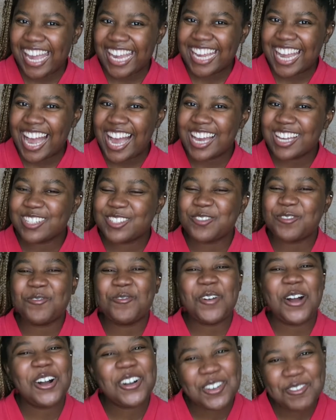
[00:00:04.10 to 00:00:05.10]
guys,
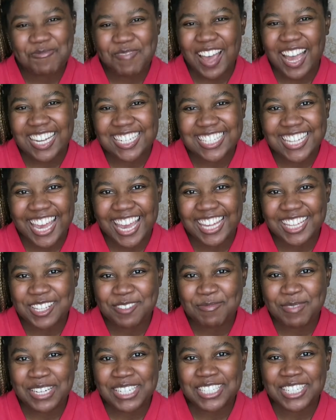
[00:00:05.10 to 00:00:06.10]
welcome back to
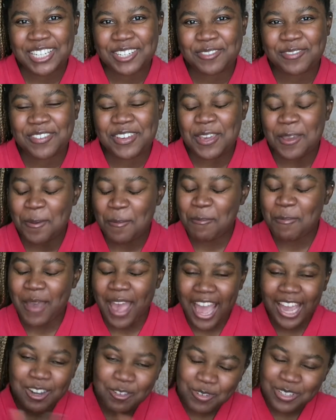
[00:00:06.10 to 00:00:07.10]
HallieBTV,
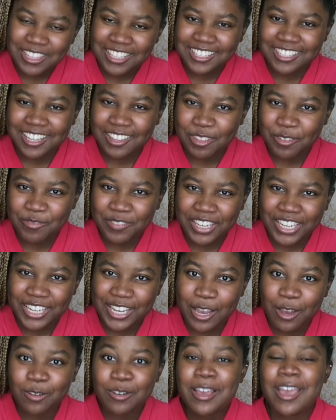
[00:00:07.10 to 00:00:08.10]
back with another
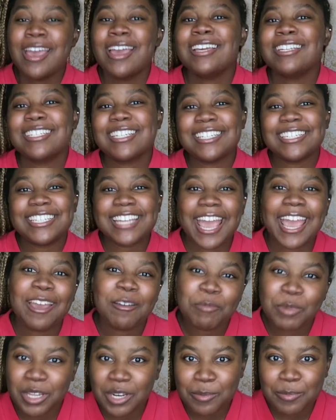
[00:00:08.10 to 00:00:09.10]
video. Today
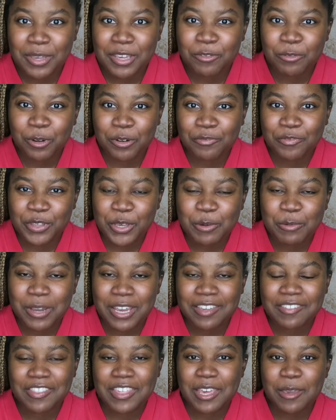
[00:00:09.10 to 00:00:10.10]
I'm going to be
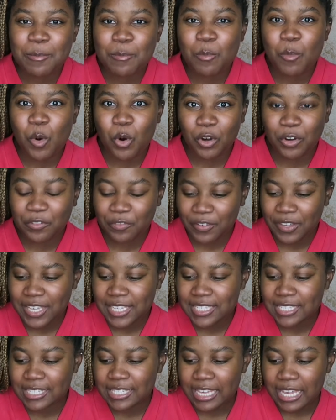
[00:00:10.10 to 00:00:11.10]
reviewing the
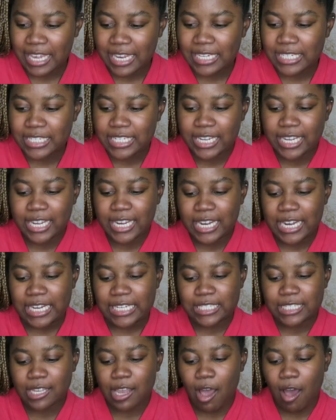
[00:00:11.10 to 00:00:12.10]
Morphe skin tint.
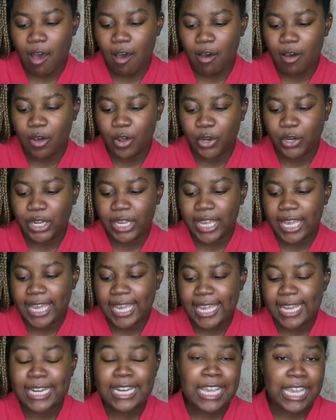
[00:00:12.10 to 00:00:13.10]
It's called
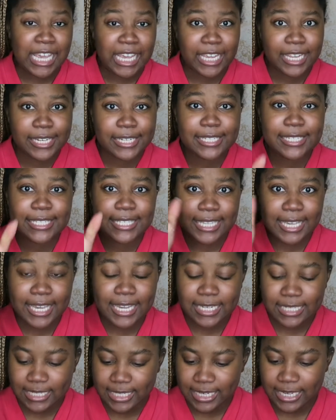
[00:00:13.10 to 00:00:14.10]
Hint Hint
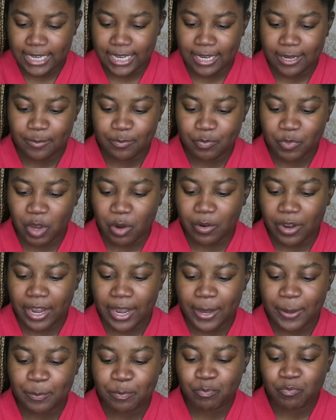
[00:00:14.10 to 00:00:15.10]
Skin Tint,
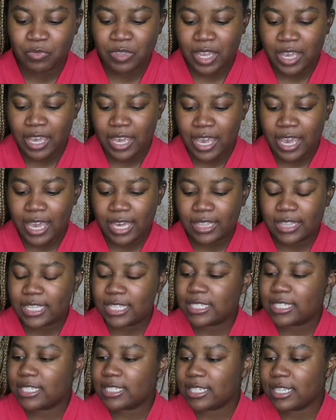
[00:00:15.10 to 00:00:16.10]
okay? And
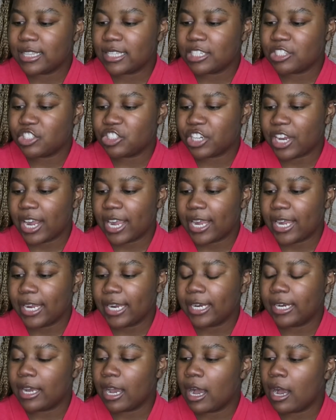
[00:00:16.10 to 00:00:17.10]
this is in the
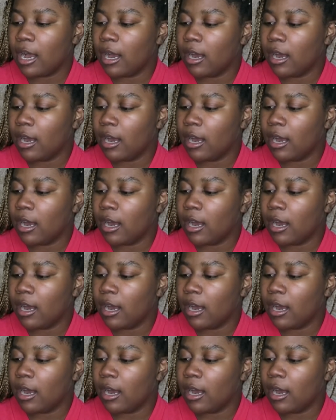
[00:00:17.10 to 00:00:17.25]
shade